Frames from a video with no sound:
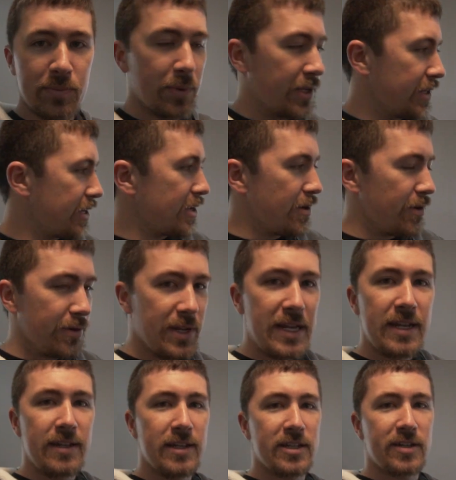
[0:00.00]
but you don't
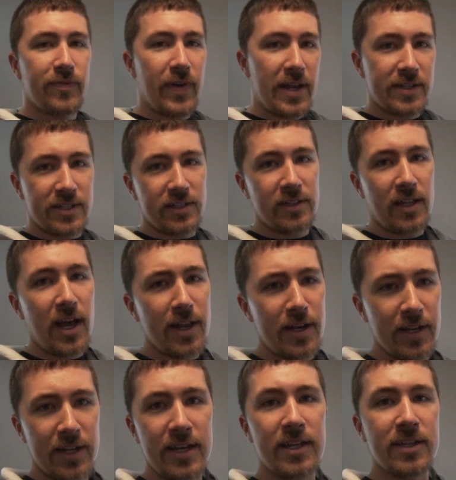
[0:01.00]
need this fancy
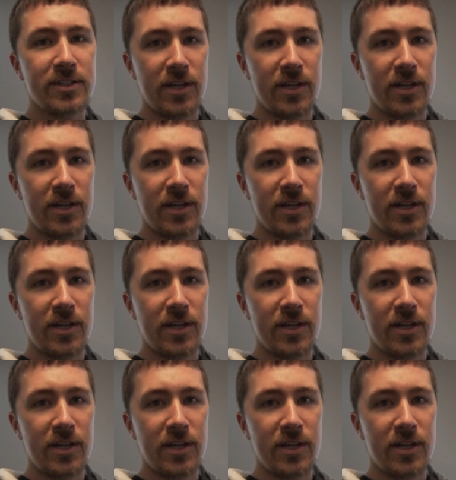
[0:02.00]
lighting to get